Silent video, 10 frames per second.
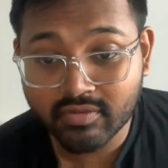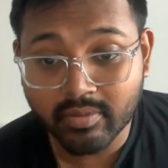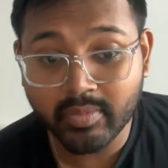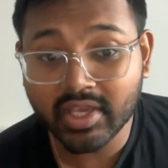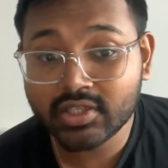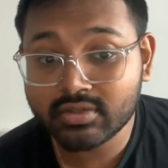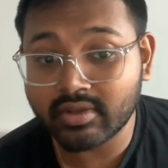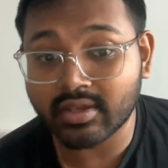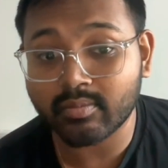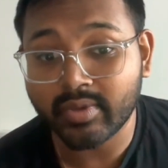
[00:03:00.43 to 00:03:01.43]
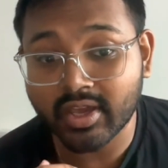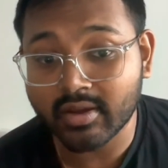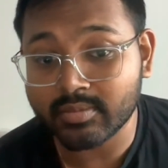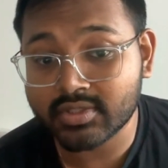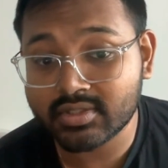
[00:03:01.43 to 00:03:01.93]
of a big swing
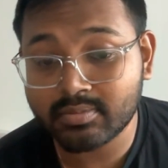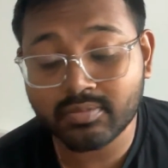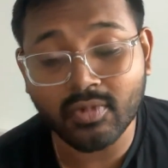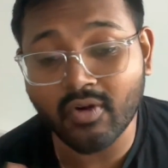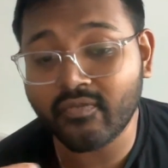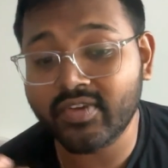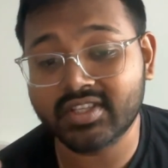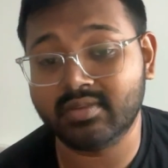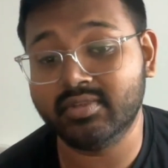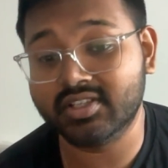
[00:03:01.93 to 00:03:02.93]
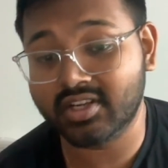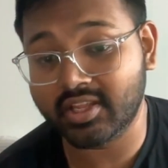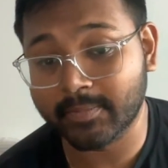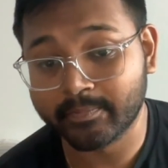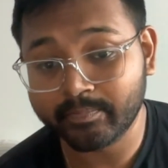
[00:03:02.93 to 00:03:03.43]
becomes obvious immediately.